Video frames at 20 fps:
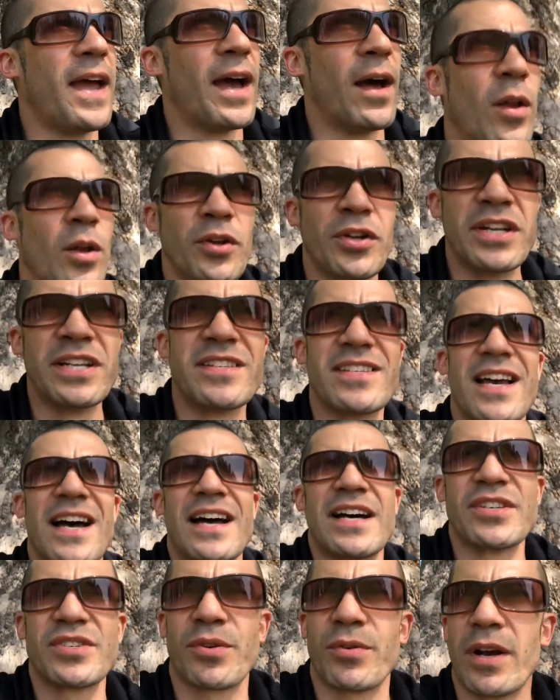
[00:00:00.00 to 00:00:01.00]
our learning
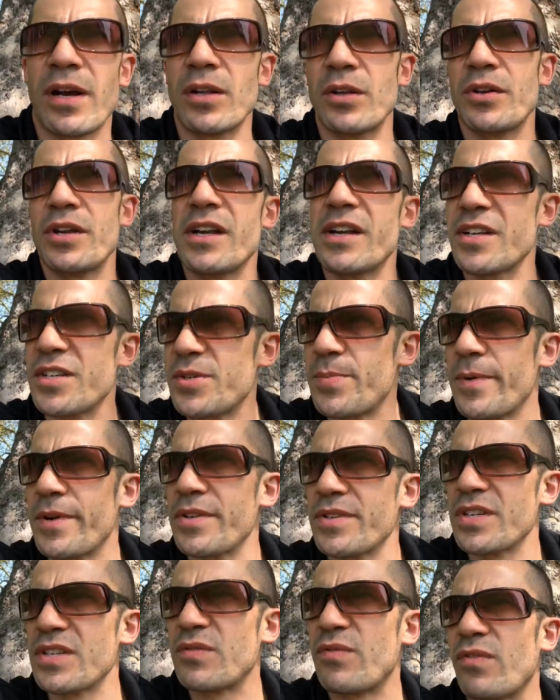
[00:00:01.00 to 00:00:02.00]
task or our learning
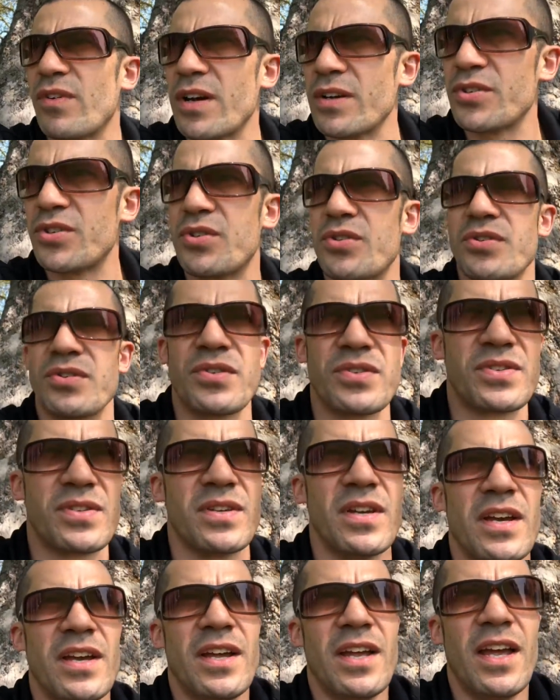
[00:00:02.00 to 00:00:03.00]
experiences for our
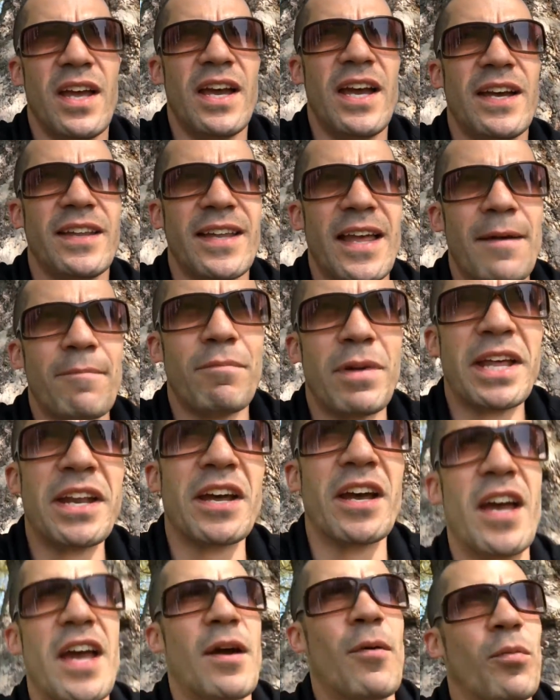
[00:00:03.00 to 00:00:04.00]
students in that
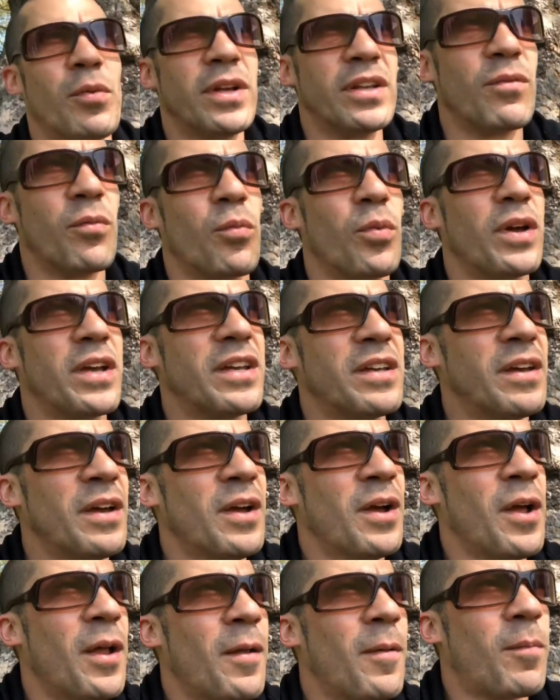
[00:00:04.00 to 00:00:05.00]
manner, and we
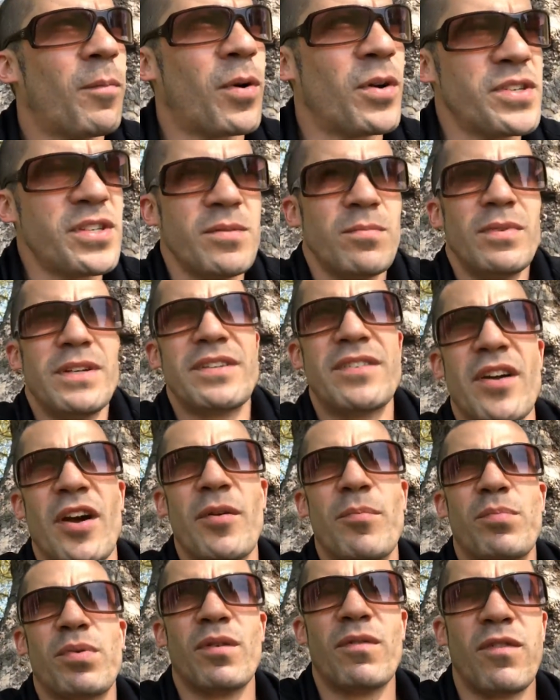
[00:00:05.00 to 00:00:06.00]
possibly
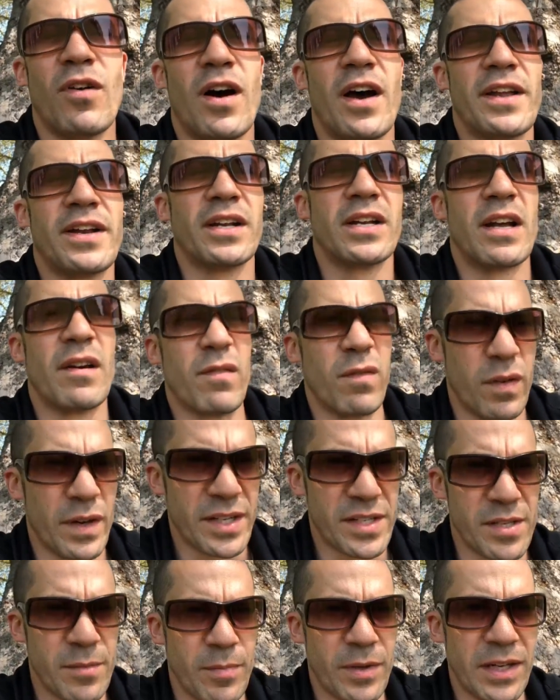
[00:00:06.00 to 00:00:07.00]
don't provide enough
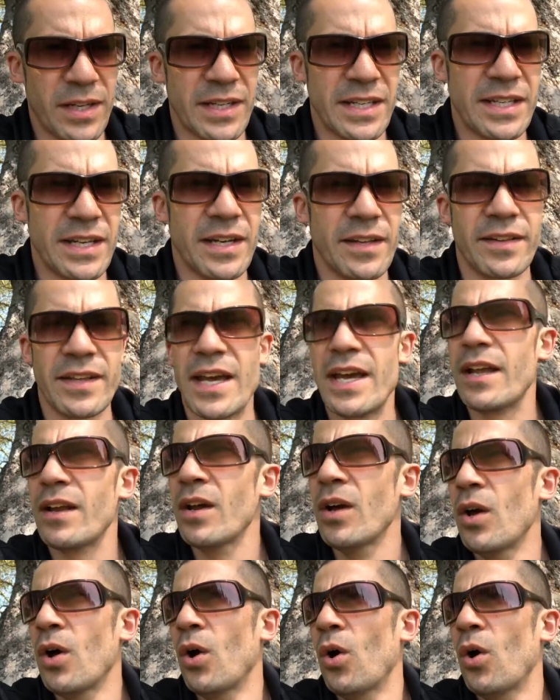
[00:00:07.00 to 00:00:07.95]
flexibility in that.